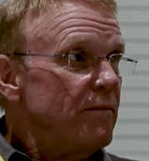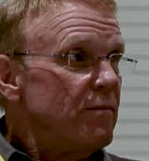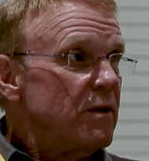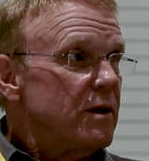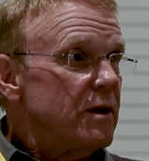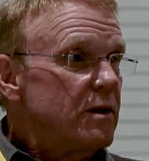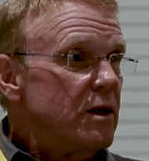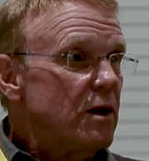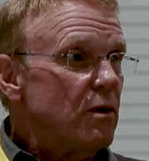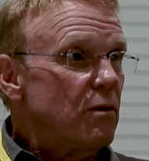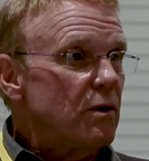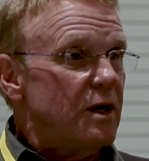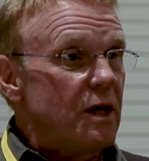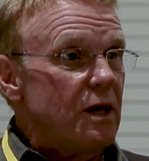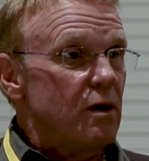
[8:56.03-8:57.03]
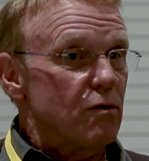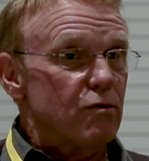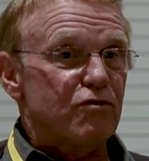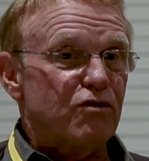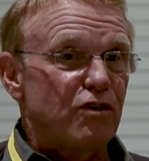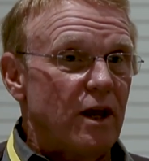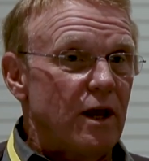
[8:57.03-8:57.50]
Mm-hmm. You know, he
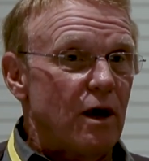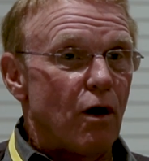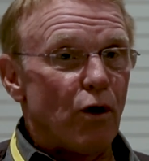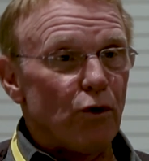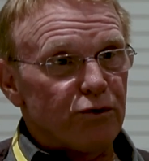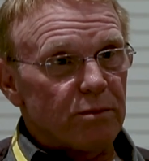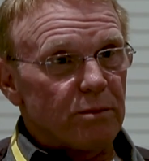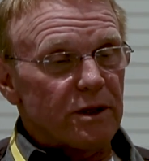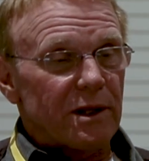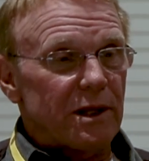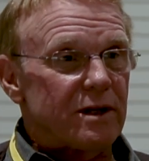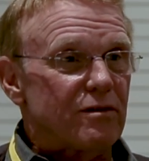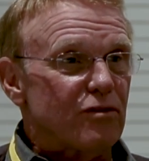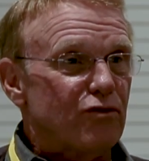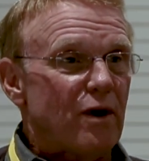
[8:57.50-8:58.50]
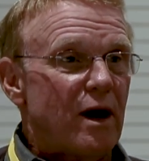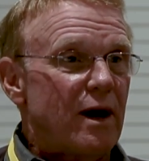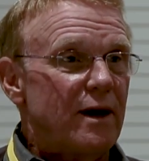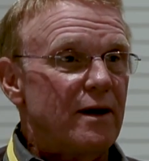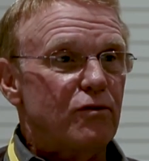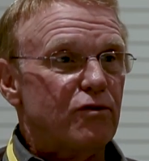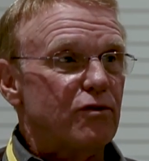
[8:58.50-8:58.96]
or she ultimately
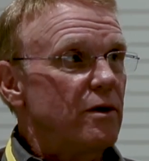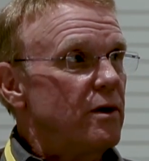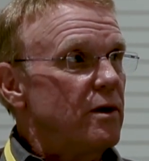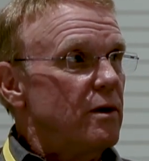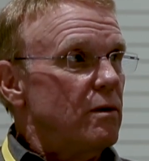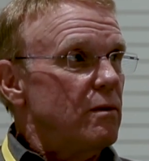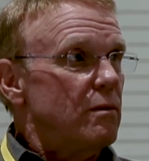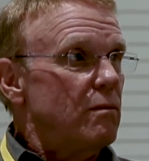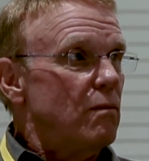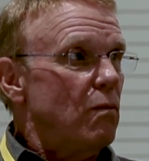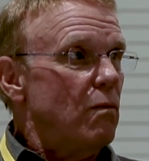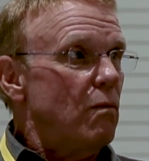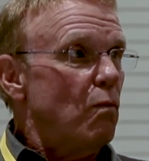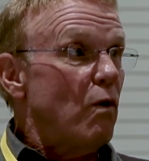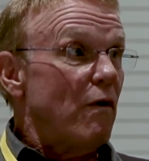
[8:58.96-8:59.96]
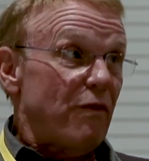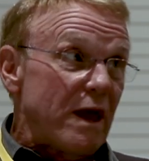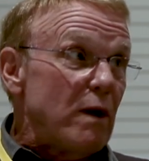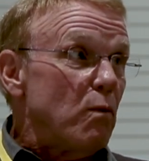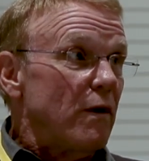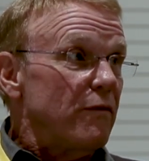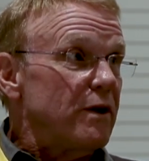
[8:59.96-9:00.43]
decides what
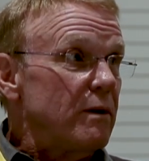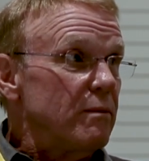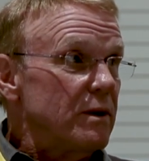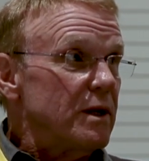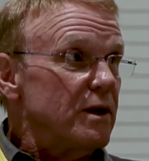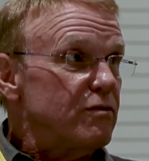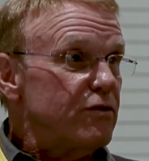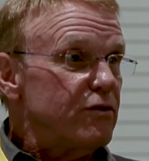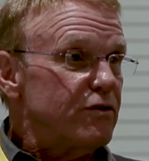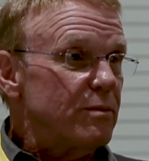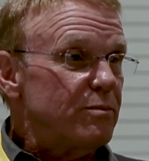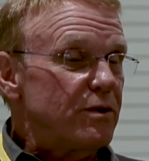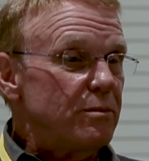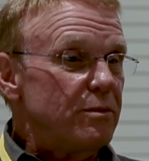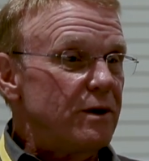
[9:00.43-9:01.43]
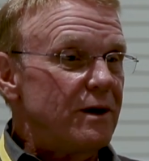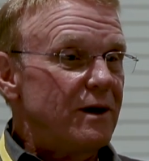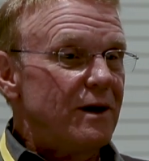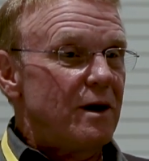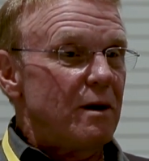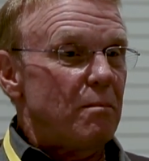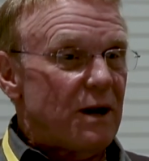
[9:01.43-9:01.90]
they want that relationship to be.
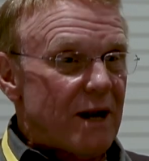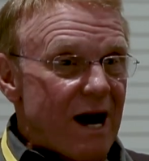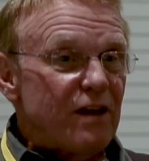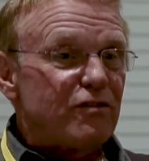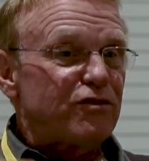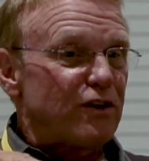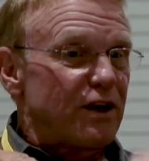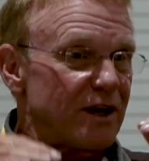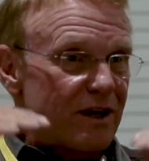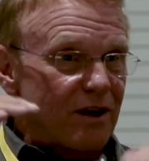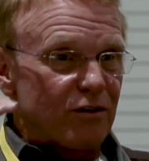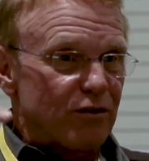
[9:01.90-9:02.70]
Mm-hmm. But I see it